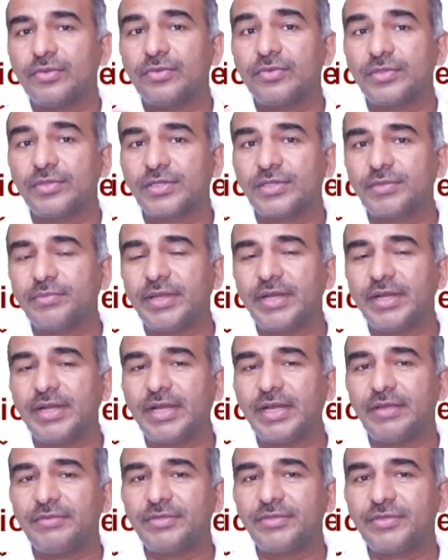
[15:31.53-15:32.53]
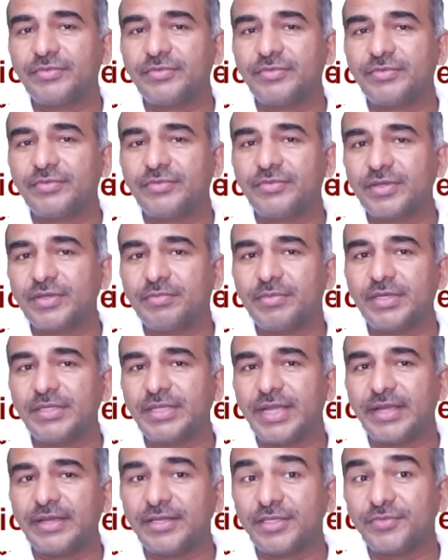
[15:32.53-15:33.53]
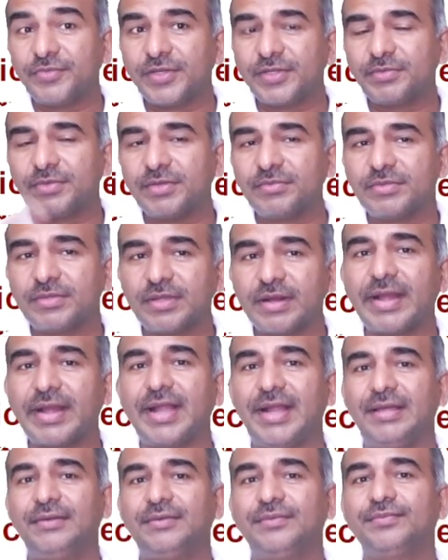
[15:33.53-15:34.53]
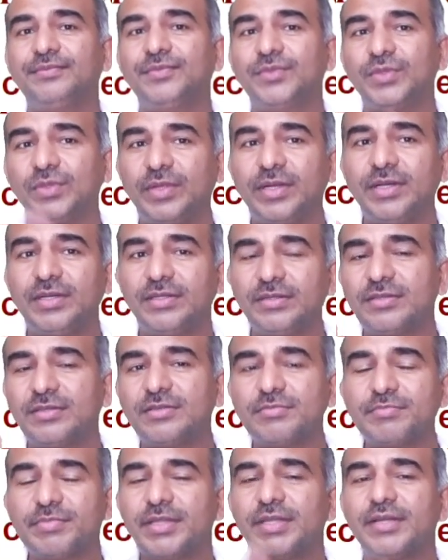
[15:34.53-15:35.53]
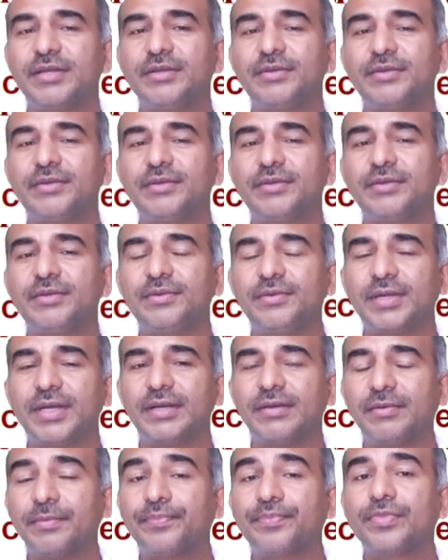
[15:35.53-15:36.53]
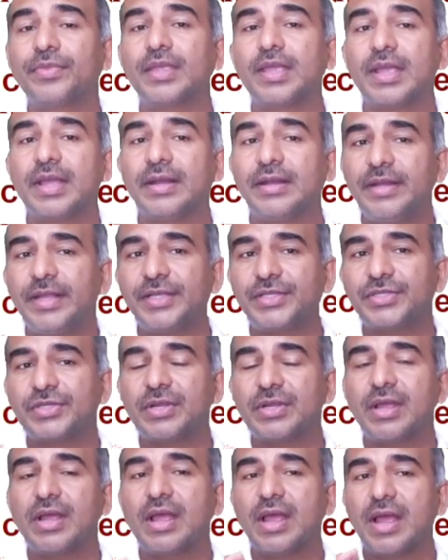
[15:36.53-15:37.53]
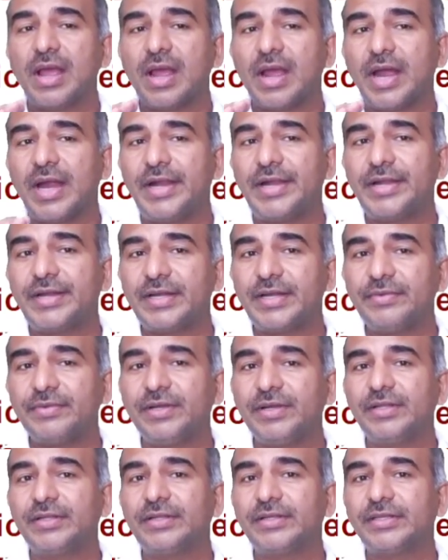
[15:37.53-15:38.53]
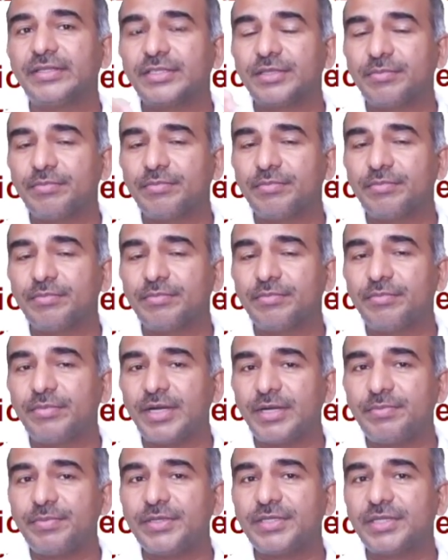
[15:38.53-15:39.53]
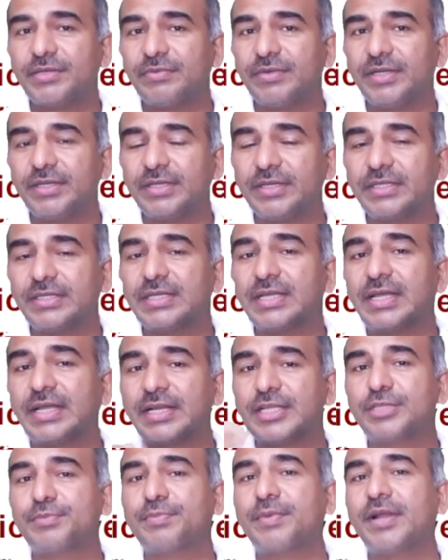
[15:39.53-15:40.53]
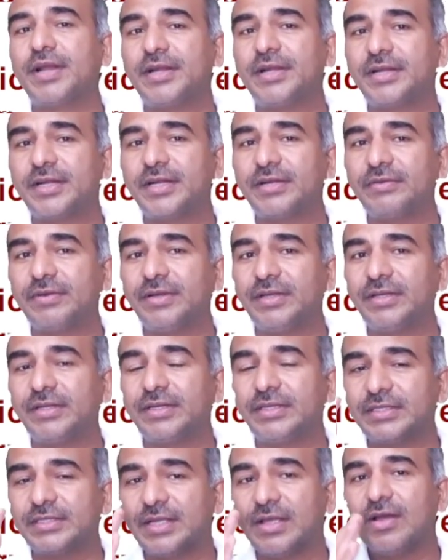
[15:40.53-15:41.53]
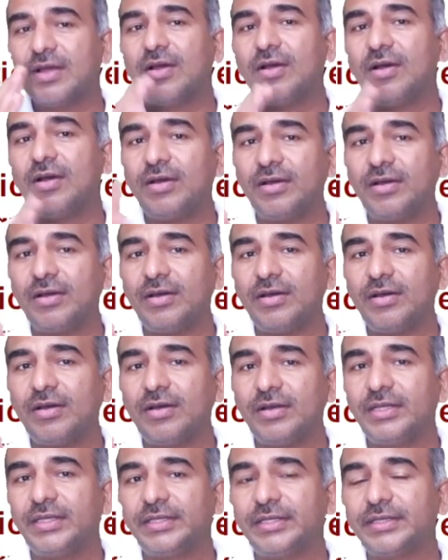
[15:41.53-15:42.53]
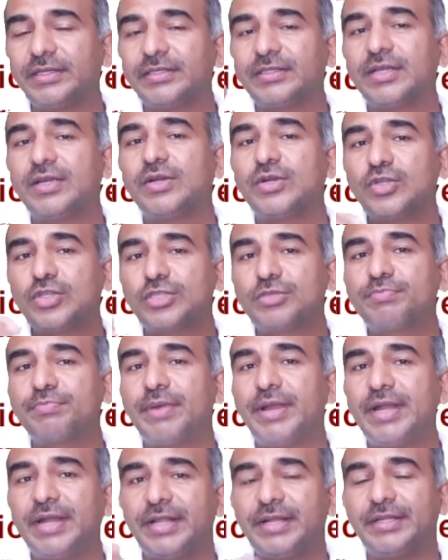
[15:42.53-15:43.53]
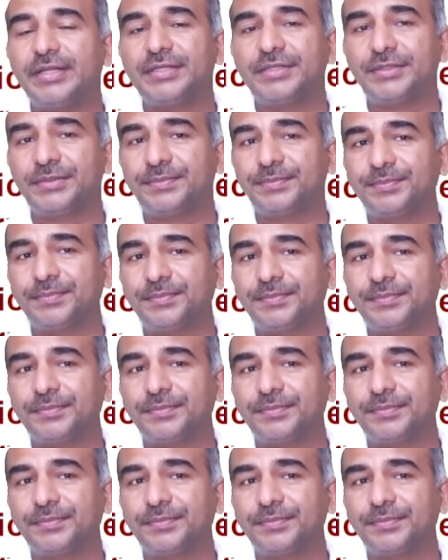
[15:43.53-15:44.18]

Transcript: you will see many times if somebody is angry, his face becomes red. So that is the sympathetic overactivity. Next, heart rate will increase, blood pressure will increase, respiratory rate will increase, all increase to spend energy.